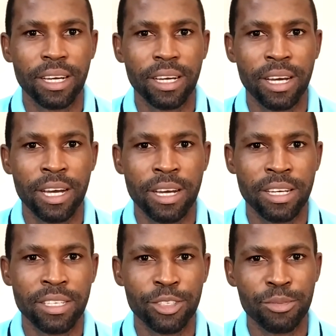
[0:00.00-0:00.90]

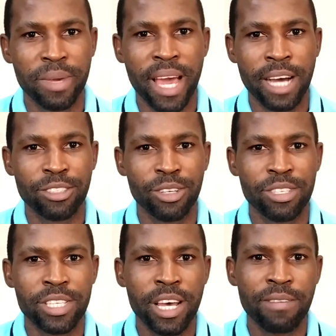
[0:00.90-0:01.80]
You may ask
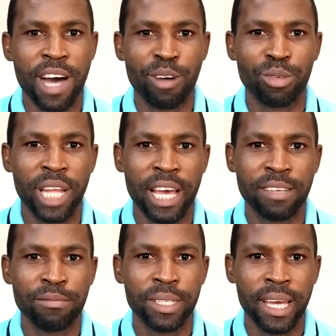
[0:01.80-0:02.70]
yourself, how will I
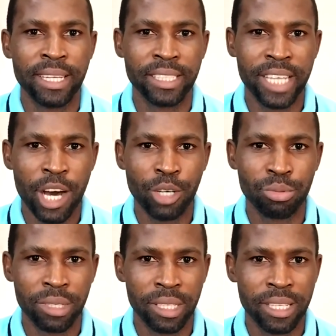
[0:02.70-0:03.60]
be endowed
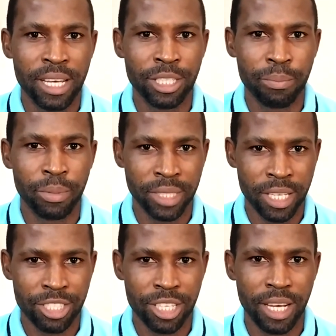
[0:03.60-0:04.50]
with leadership
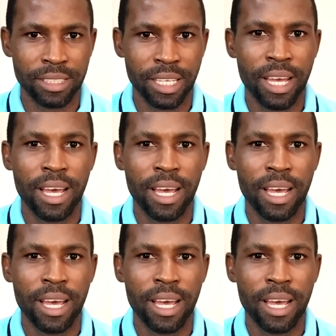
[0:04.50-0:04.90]
potentials